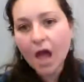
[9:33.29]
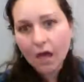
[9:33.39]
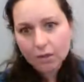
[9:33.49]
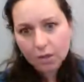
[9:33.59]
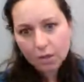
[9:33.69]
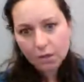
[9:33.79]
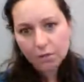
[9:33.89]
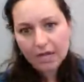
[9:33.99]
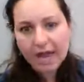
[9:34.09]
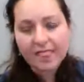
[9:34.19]

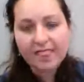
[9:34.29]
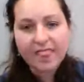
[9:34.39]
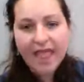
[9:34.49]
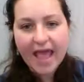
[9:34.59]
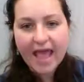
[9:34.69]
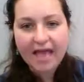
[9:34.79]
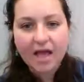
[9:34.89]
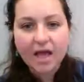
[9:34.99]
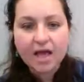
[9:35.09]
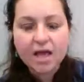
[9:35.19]
alone, and they
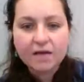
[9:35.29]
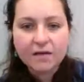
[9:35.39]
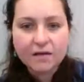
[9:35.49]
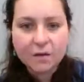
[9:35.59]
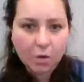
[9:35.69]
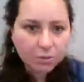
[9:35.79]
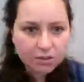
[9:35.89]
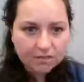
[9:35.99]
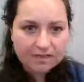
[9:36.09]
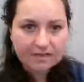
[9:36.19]
go
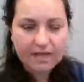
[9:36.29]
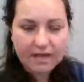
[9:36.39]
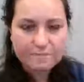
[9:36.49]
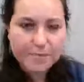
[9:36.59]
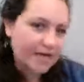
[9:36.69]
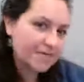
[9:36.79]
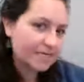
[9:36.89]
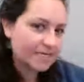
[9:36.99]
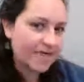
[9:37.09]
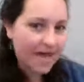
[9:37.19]
to this
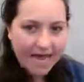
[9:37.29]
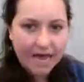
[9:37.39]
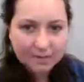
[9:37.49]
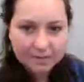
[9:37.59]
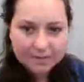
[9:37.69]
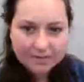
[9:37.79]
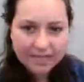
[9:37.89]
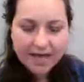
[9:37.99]
abandoned house,